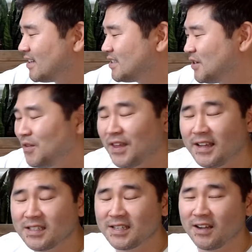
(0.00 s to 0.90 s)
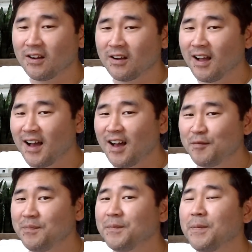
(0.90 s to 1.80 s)
Two things here.
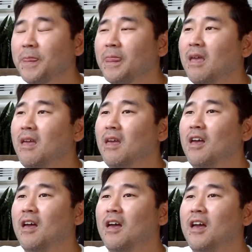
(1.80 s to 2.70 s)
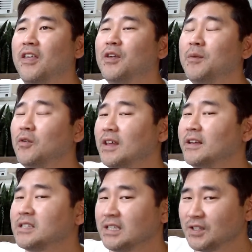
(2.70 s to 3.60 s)
The moon
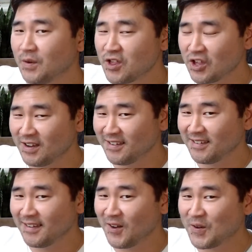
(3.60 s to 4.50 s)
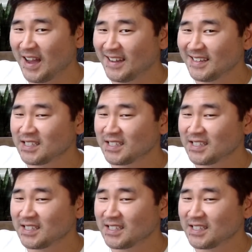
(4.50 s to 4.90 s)
is intuition, okay?